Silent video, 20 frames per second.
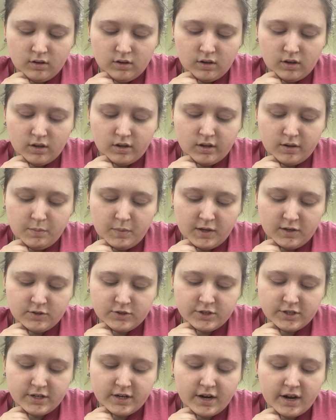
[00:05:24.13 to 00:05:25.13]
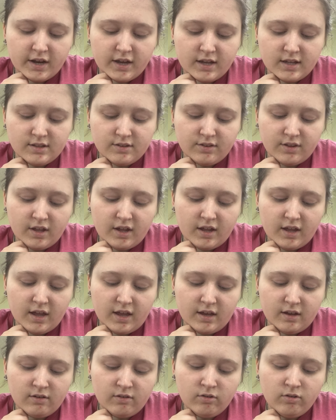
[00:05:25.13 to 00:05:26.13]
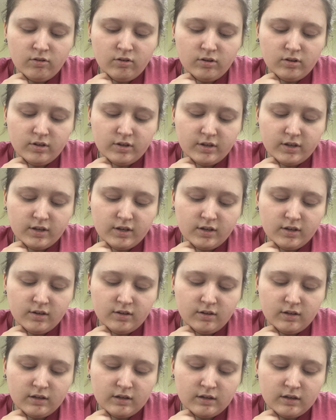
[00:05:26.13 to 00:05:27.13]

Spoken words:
And I make sure it gets that angle looking.